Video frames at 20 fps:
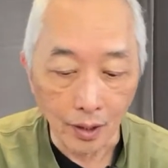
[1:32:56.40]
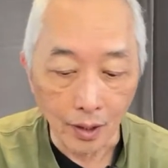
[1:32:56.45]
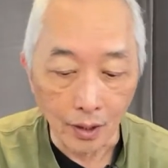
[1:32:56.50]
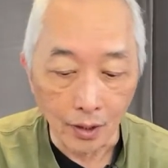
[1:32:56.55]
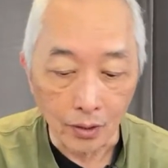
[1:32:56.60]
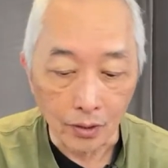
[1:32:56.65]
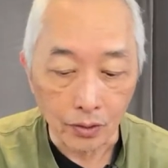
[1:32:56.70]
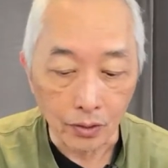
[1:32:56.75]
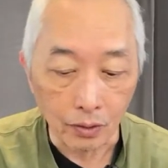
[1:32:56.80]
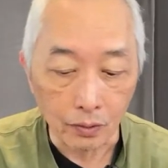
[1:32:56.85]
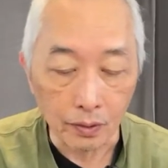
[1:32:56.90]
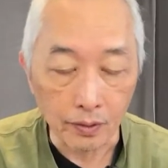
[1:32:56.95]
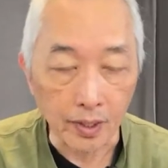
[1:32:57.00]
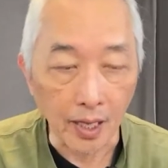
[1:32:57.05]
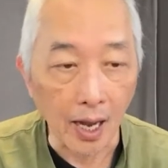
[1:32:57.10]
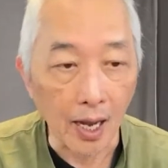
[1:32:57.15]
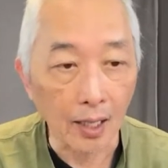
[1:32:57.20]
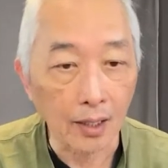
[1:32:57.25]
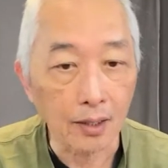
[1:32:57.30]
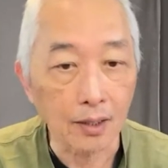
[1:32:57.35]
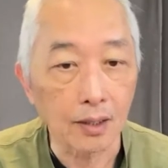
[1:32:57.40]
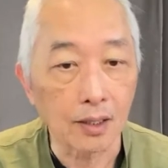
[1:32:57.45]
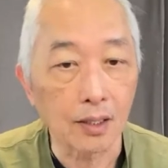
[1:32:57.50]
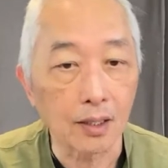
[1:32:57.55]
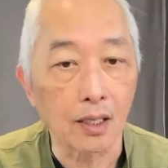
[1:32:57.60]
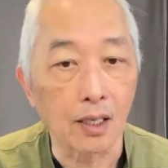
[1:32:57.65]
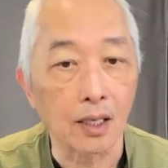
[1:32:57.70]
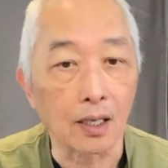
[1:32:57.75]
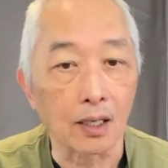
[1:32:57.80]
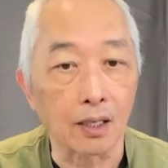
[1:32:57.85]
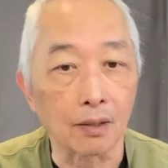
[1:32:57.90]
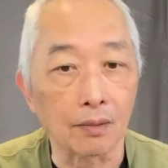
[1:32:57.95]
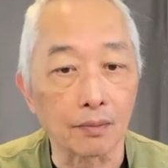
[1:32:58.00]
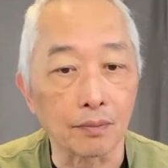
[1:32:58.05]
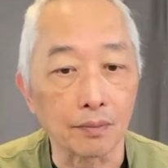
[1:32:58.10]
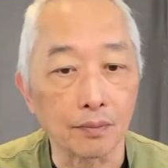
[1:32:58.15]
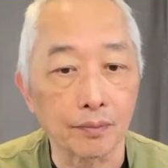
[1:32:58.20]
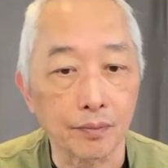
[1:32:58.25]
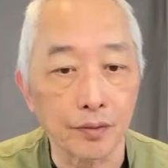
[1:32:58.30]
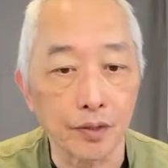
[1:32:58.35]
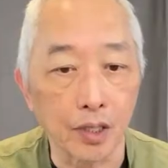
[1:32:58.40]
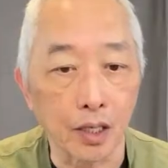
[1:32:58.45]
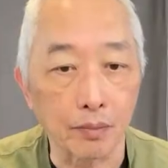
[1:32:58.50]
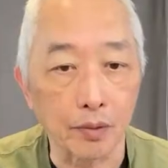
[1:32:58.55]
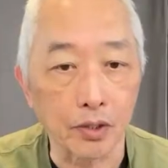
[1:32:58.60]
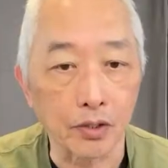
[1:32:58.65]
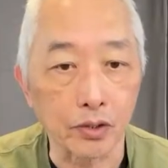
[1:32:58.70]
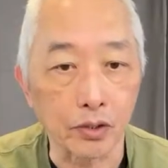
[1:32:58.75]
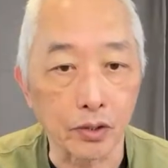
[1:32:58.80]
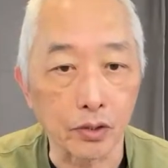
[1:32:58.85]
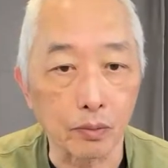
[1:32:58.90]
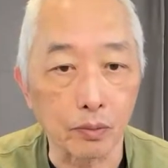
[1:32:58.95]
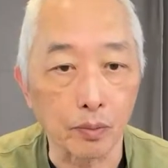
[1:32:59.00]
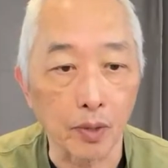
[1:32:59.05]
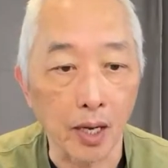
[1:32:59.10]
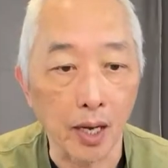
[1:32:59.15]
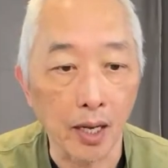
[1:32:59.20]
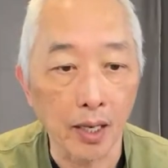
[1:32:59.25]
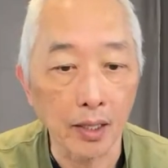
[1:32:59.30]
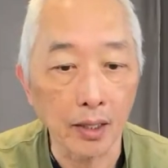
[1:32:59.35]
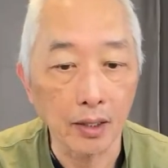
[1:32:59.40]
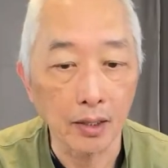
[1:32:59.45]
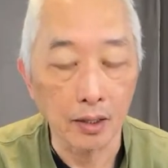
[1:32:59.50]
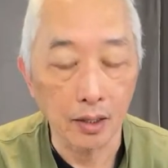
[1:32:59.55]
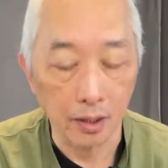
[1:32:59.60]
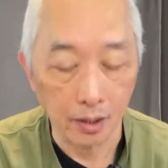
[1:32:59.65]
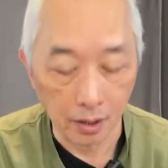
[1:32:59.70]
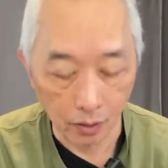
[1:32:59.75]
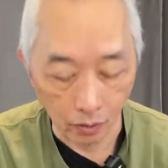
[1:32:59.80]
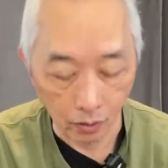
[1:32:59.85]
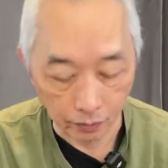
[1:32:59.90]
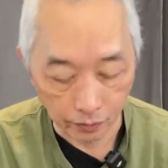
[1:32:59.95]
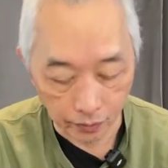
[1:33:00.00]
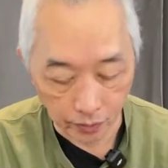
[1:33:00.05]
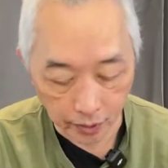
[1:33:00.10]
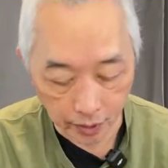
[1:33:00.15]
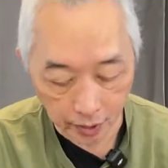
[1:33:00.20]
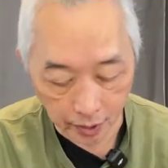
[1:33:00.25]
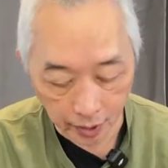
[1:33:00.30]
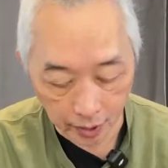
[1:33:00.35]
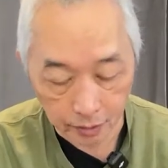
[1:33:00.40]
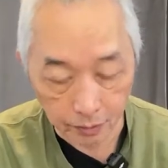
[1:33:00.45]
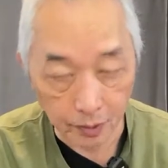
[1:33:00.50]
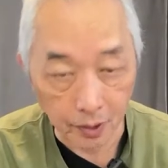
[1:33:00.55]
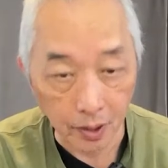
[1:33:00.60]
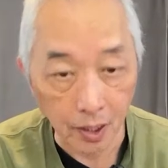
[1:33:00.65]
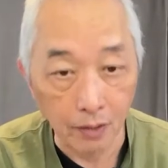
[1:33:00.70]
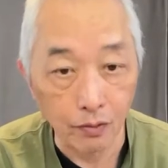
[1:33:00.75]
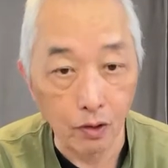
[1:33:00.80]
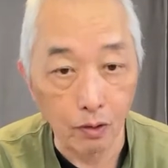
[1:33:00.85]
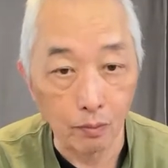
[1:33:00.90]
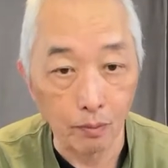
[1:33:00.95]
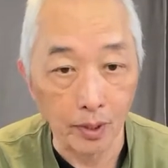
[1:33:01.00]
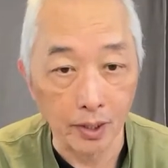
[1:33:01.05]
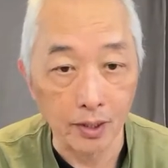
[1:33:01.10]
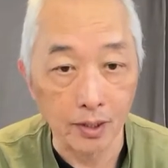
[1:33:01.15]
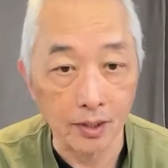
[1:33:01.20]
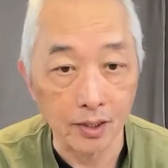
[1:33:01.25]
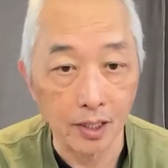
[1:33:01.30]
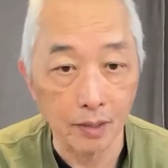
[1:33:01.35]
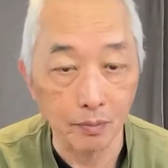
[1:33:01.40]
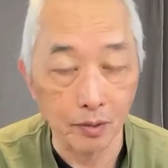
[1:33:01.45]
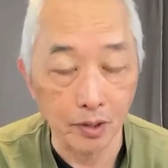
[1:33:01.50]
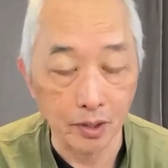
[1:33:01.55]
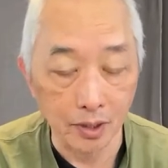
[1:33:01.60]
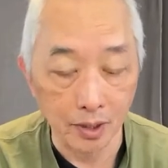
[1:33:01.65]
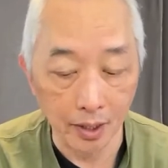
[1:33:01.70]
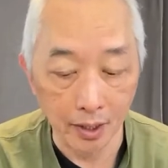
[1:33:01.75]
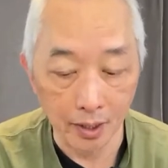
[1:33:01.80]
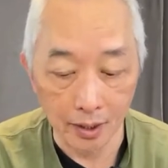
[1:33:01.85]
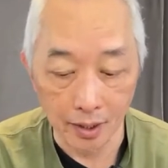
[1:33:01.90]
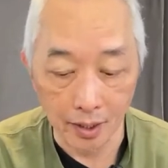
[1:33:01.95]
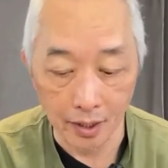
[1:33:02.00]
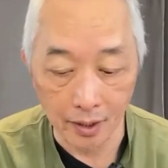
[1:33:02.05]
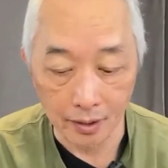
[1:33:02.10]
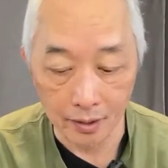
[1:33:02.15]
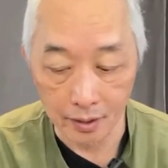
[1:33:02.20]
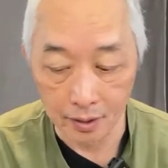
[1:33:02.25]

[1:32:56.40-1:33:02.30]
So with that, I bid you goodbye. Hopefully next week I won't make the same mistake again.